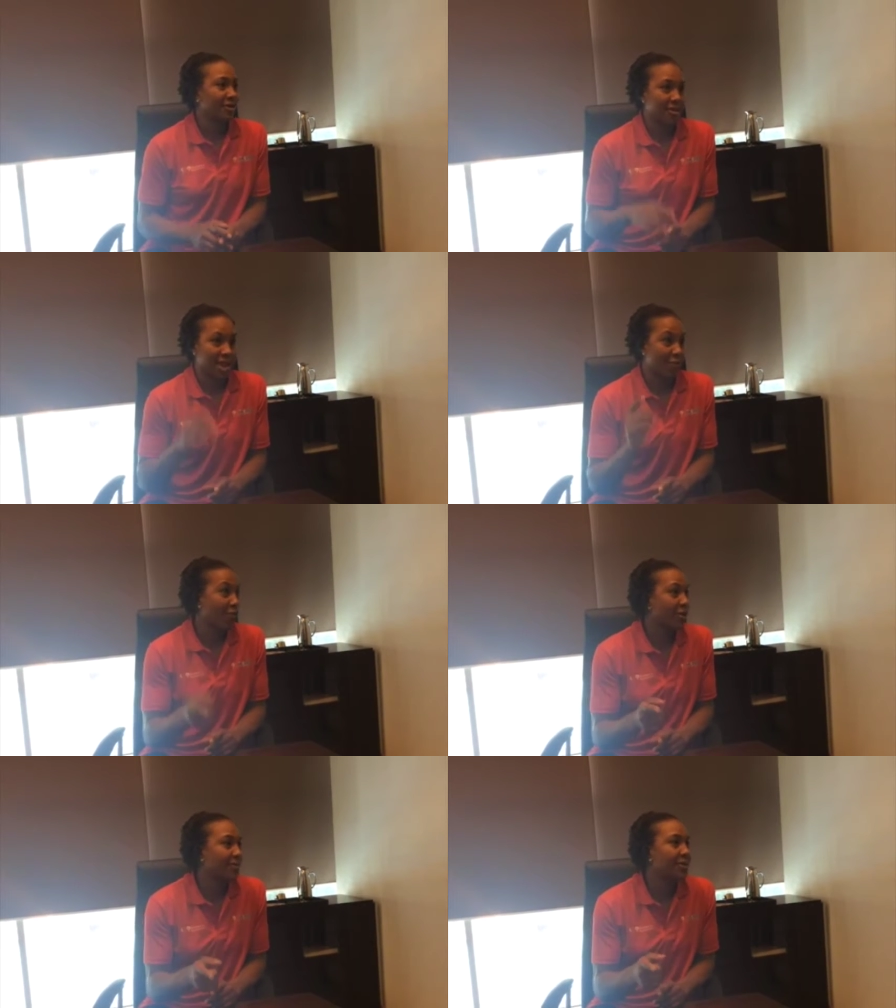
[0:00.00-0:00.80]
Like I
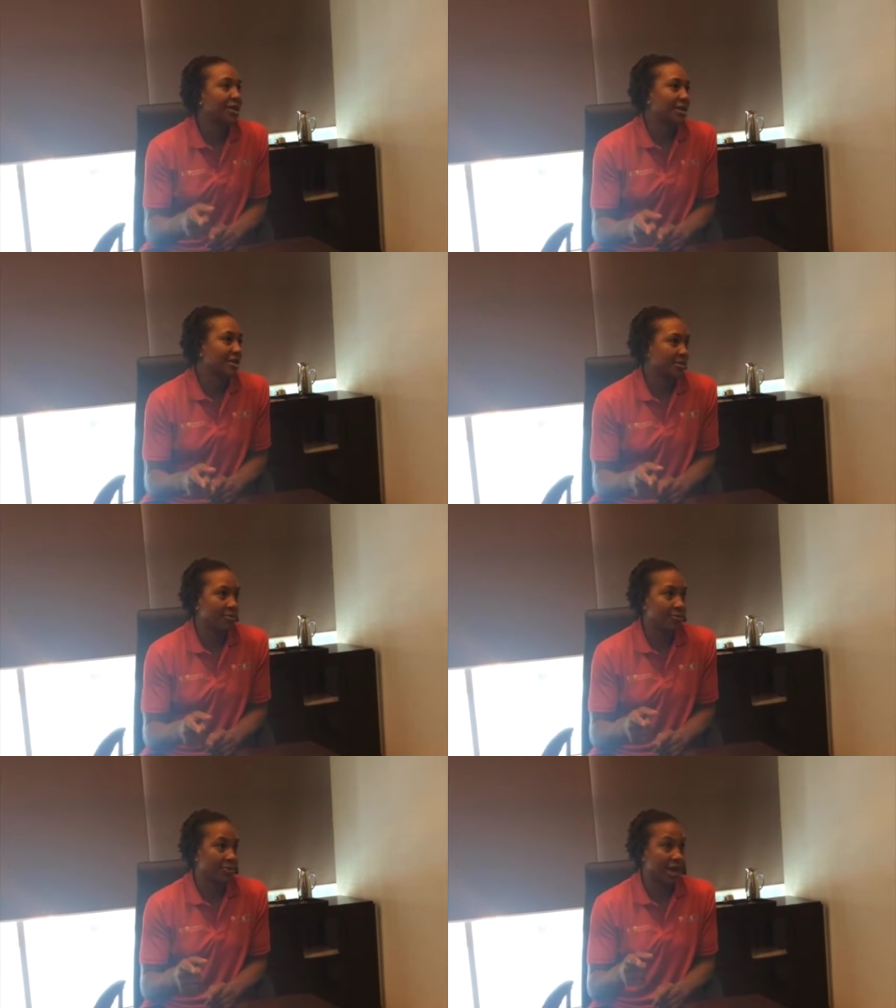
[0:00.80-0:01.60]
want to be like him,
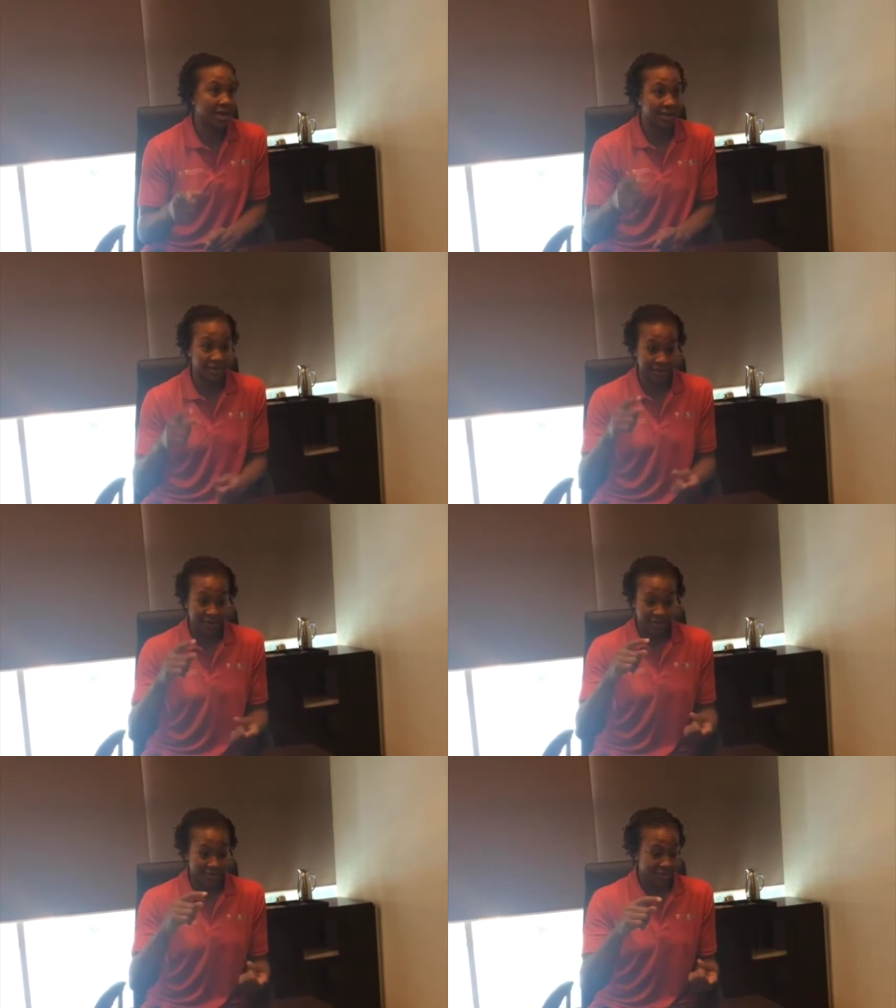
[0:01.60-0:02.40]
where I can
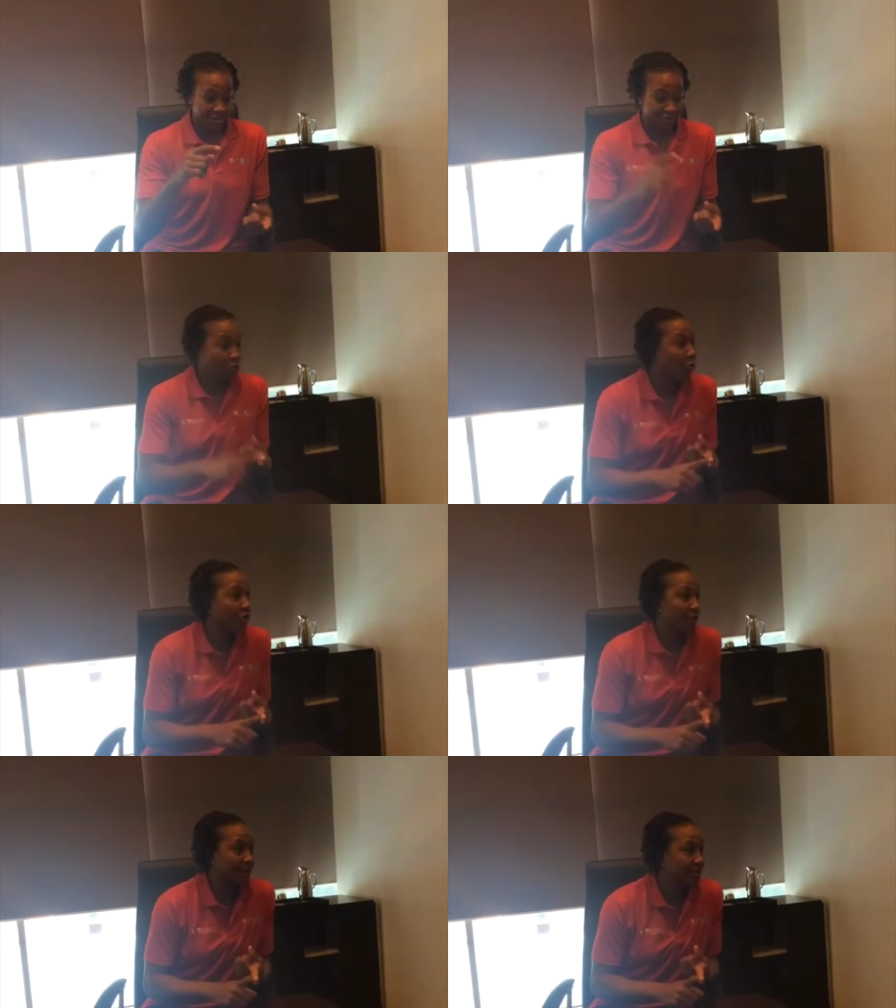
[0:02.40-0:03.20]
score
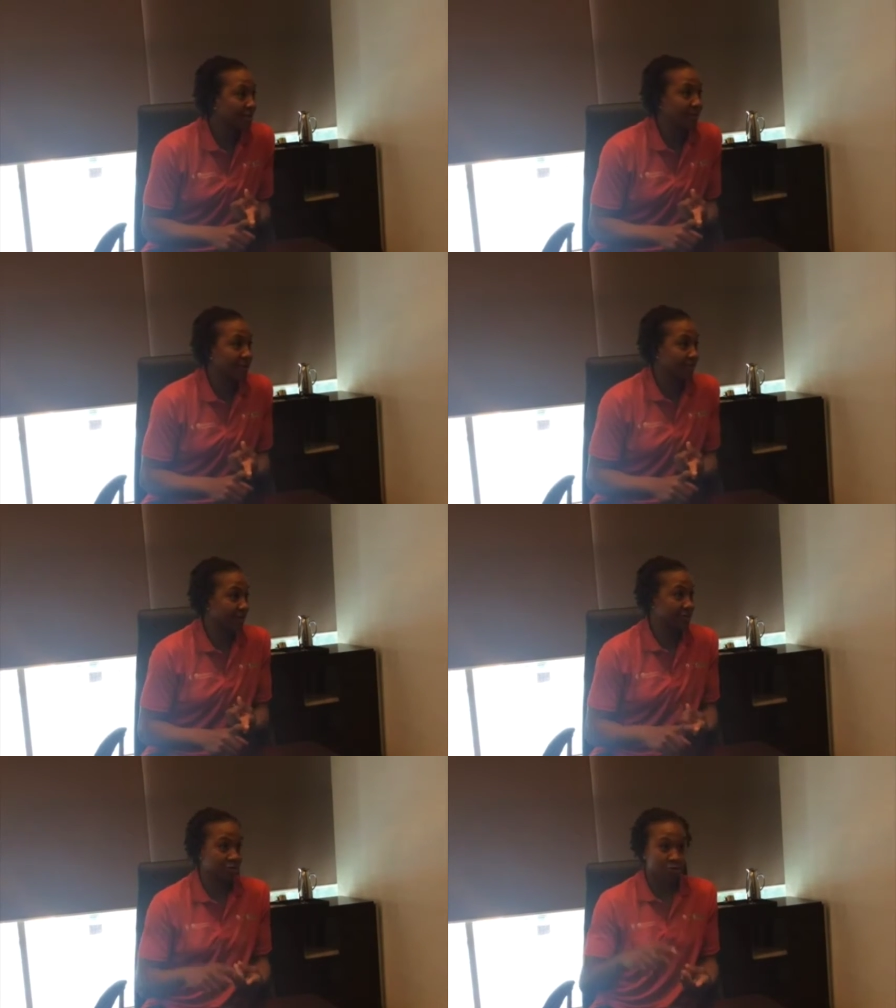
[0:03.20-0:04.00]
if my team needed me
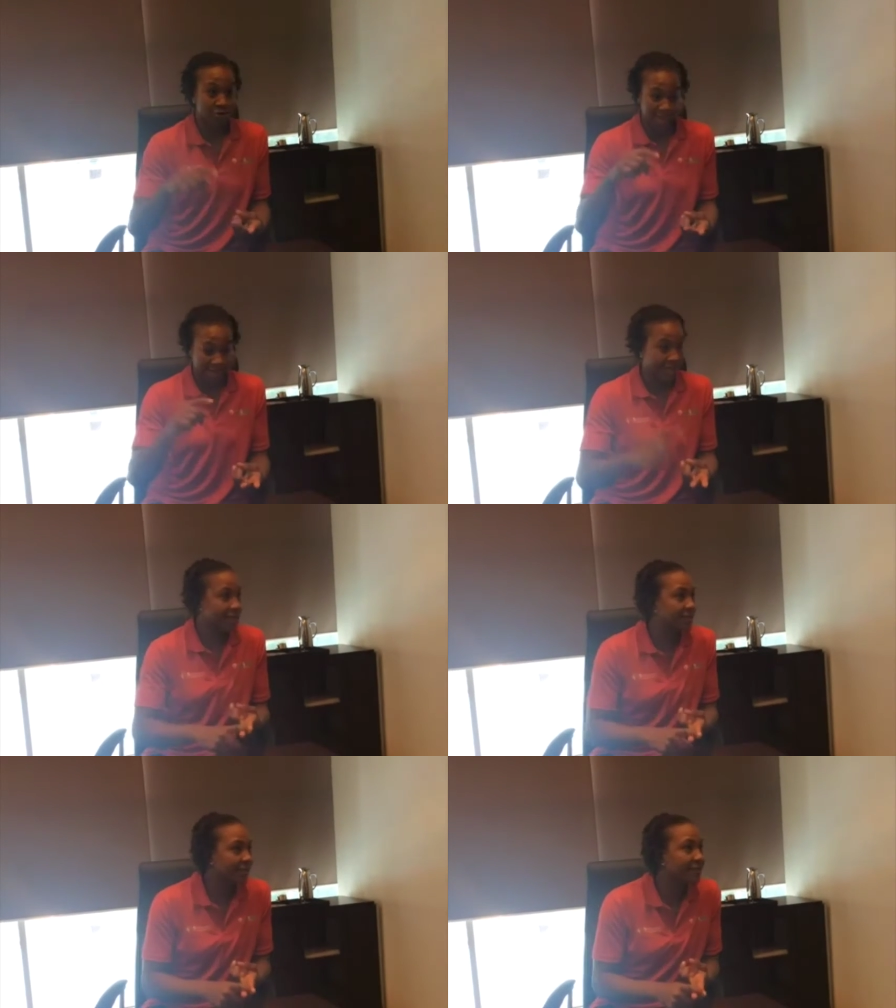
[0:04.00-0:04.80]
to score. I can
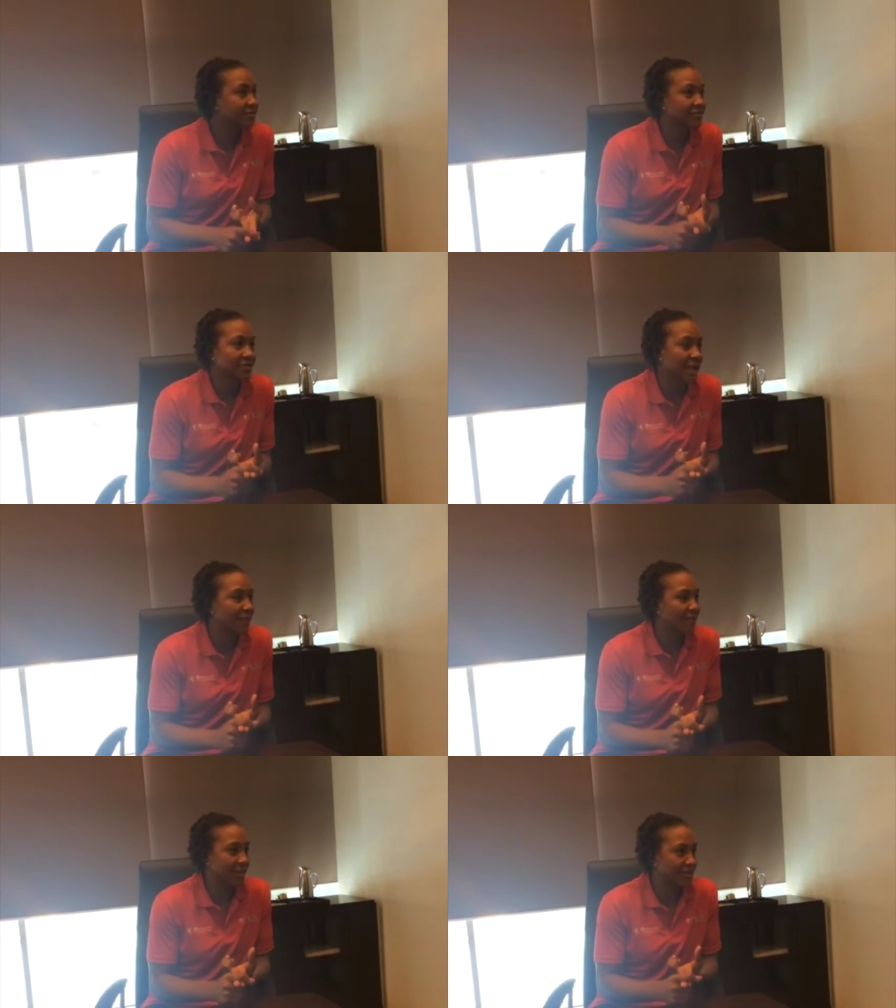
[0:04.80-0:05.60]
get a defensive
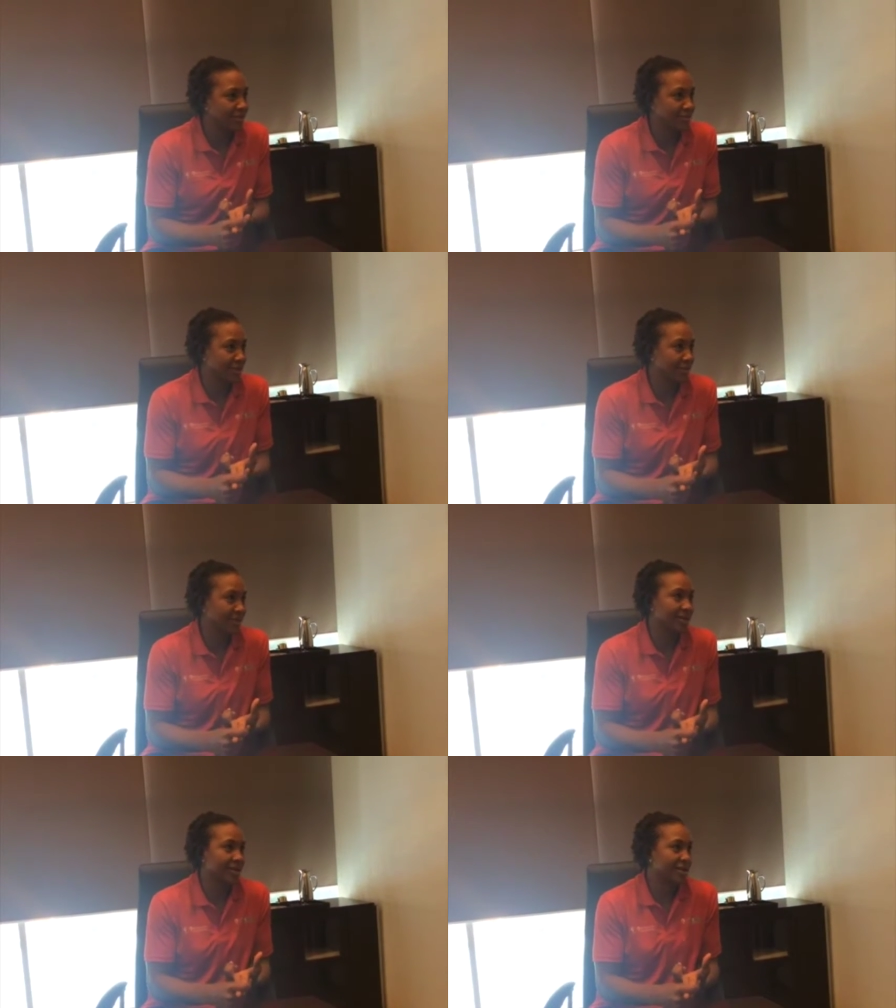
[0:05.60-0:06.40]
stop if my team needed
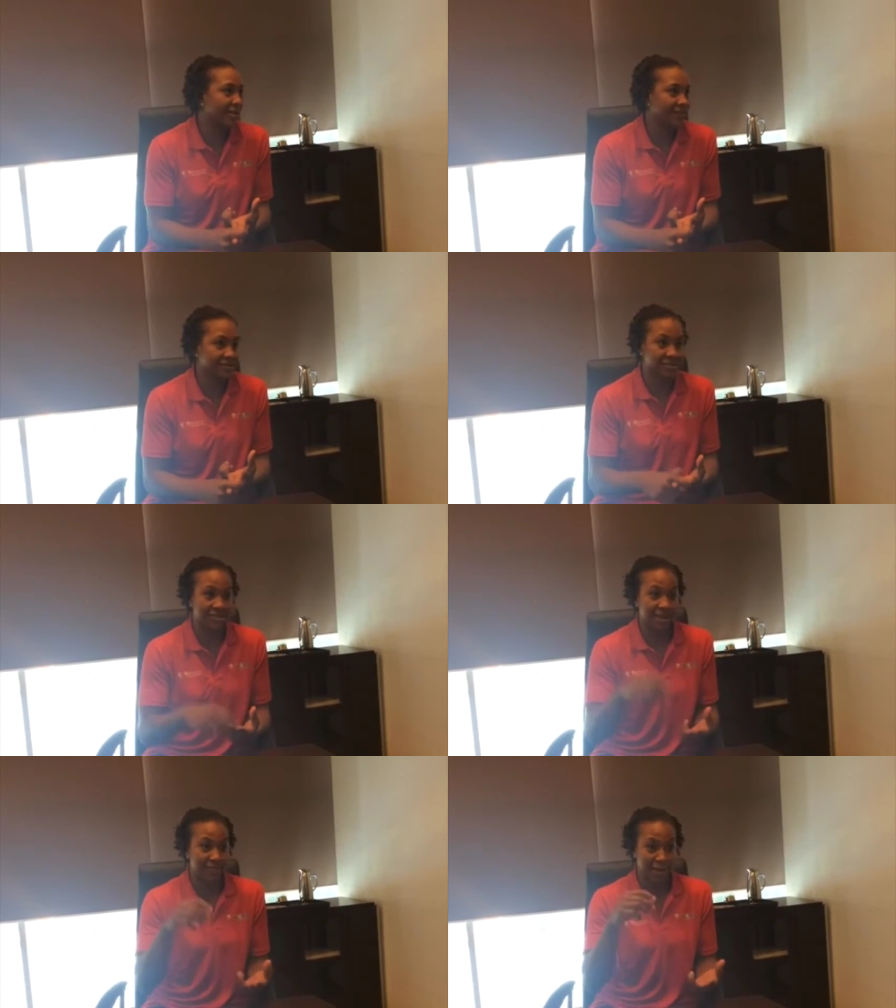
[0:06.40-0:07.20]
me to get a defensive
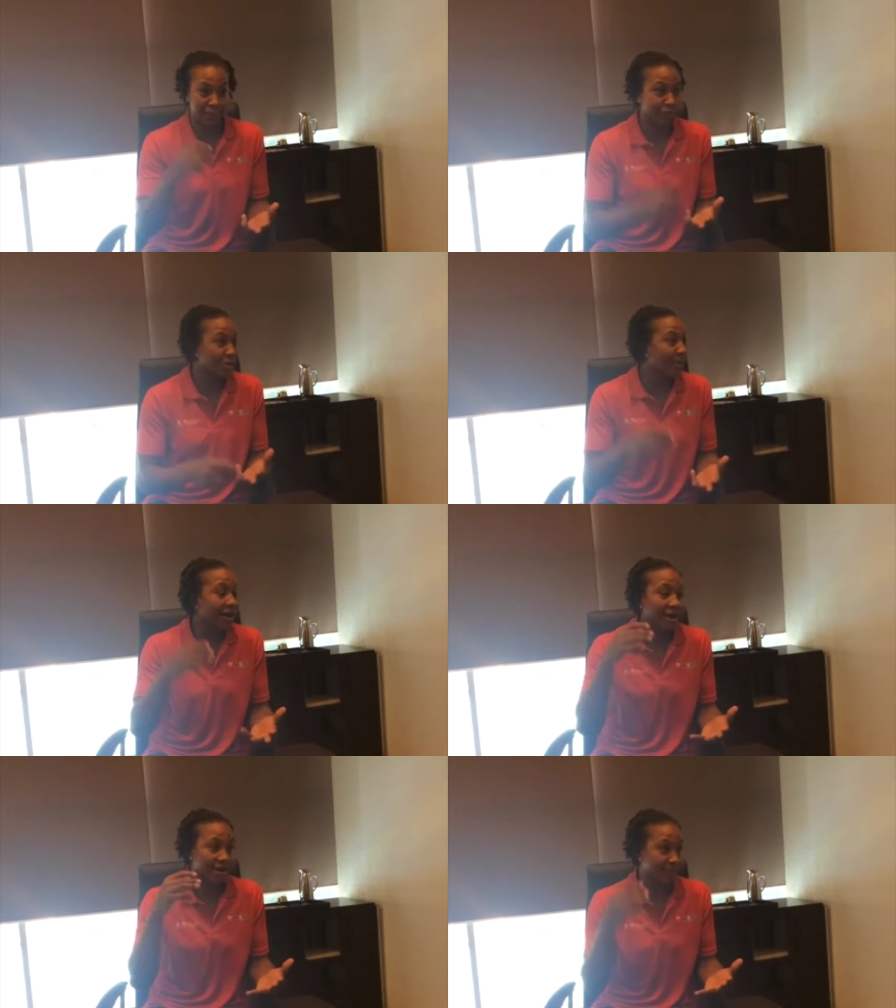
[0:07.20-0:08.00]
stop. I could
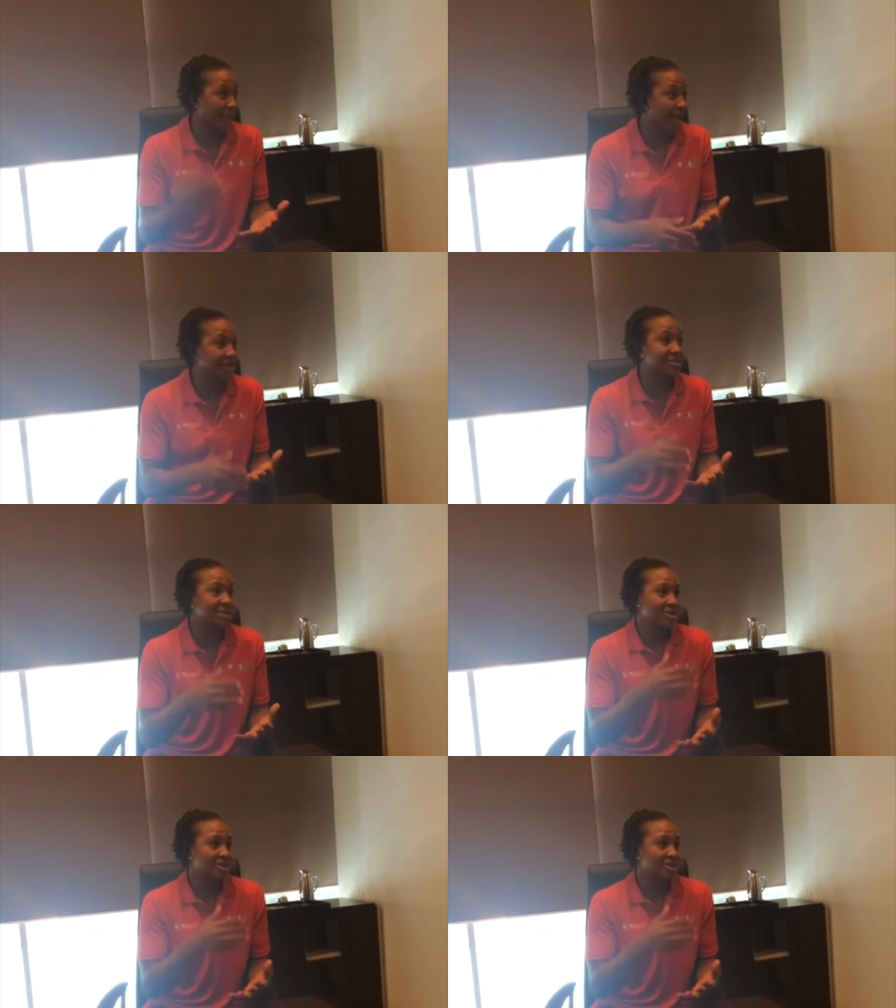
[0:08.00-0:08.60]
rebound. I could pass.